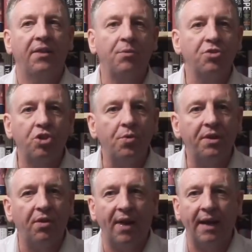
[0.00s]
That was
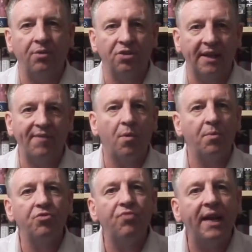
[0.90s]
doing the rounds, and everyone
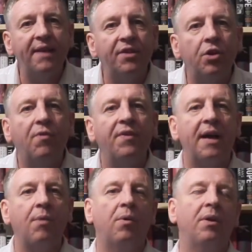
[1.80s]
was raving over
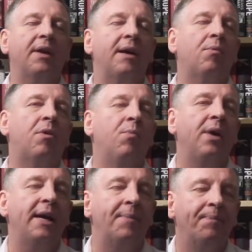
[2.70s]
that one
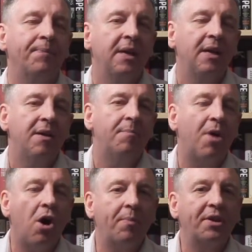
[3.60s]
where
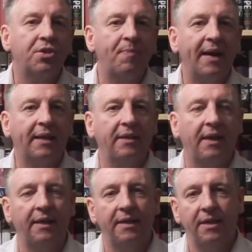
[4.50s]
Barbara
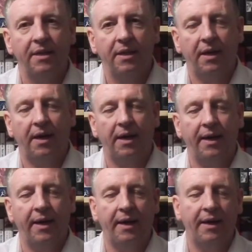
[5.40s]
Spector
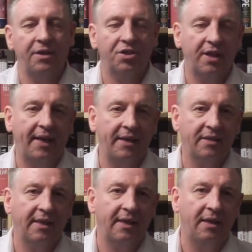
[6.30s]

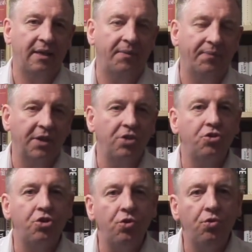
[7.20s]
says that
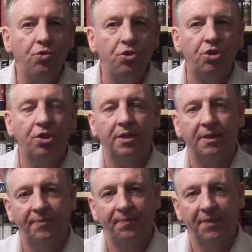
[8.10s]
Jews
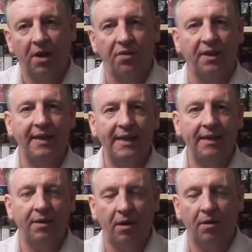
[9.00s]
are
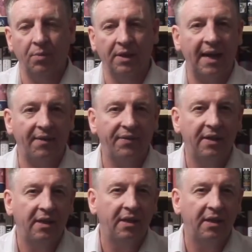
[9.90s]
the will have